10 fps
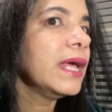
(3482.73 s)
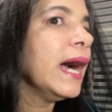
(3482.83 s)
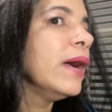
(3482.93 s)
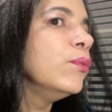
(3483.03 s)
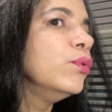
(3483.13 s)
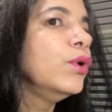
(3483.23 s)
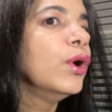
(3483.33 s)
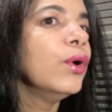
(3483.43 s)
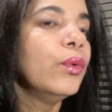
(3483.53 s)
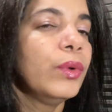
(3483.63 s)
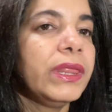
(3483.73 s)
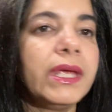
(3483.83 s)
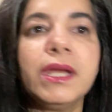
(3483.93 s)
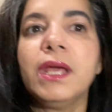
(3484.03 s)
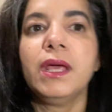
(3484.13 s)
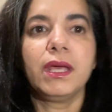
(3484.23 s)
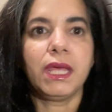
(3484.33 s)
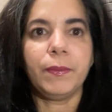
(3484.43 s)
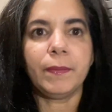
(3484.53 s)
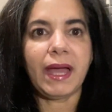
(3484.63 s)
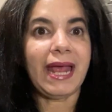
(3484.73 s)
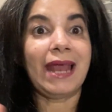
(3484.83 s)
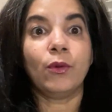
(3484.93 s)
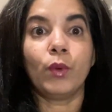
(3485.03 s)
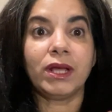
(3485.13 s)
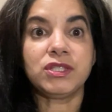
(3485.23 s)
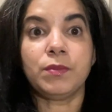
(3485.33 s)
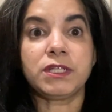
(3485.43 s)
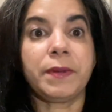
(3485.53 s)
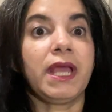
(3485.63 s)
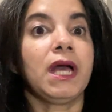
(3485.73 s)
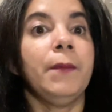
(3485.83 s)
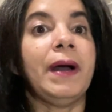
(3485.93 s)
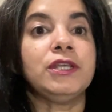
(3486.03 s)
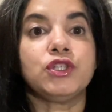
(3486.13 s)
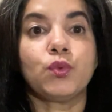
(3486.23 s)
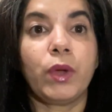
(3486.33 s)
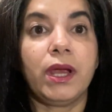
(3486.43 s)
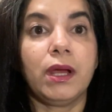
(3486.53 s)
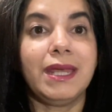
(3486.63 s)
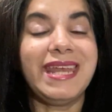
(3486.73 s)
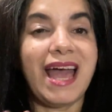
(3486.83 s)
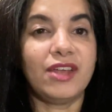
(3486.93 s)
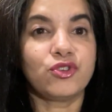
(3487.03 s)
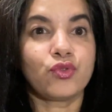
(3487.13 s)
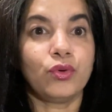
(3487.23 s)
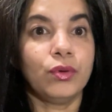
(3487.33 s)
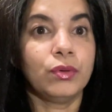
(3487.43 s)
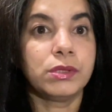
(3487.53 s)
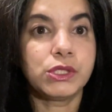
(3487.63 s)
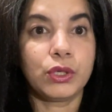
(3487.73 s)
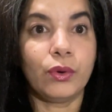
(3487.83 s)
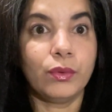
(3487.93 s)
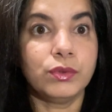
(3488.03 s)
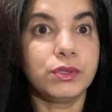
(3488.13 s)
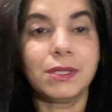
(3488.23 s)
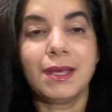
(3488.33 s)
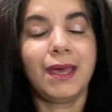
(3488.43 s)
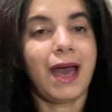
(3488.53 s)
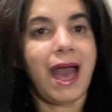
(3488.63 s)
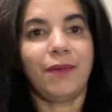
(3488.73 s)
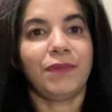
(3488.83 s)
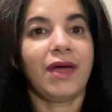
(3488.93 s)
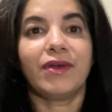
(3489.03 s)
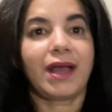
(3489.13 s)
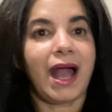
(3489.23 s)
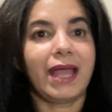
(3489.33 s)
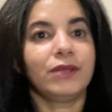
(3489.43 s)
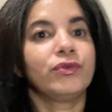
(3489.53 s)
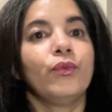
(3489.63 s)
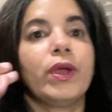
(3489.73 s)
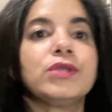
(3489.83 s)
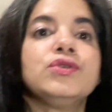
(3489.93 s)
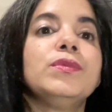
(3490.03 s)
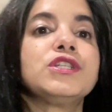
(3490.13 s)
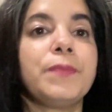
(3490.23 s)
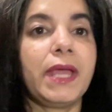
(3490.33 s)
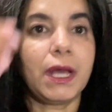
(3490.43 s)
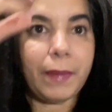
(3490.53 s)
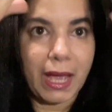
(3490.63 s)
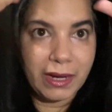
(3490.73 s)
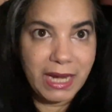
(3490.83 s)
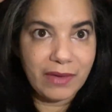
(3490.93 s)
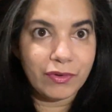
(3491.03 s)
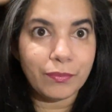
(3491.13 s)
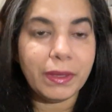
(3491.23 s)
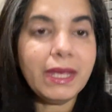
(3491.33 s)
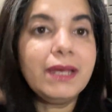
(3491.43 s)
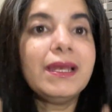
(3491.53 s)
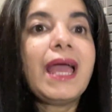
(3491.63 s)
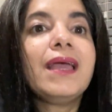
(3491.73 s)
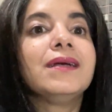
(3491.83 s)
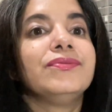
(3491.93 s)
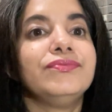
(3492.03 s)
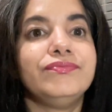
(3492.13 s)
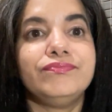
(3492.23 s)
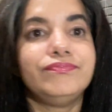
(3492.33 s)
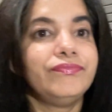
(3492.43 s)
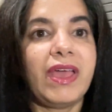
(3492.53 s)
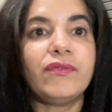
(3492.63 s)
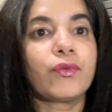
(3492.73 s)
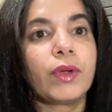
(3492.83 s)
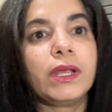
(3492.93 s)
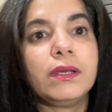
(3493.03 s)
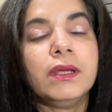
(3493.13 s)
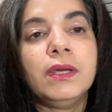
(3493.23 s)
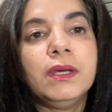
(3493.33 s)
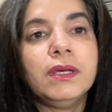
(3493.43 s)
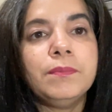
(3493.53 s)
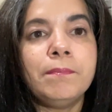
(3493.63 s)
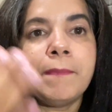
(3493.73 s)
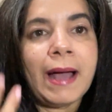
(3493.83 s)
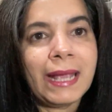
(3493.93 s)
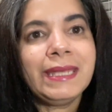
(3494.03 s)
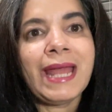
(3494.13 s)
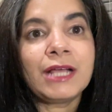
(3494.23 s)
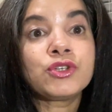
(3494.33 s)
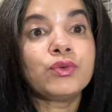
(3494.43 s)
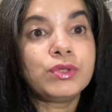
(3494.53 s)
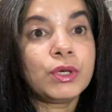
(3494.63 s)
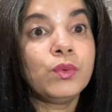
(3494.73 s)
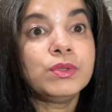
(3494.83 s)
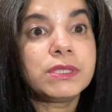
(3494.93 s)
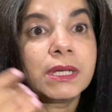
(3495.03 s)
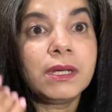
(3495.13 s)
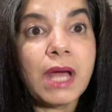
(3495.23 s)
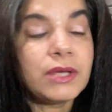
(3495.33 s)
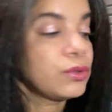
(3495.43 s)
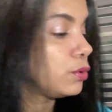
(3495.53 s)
I will go with it. Keep in mind, I don't wear too much makeup. I just wear natural tones. I'm not the kind to wear too much makeup. I had never been like favoring my natural tones and natural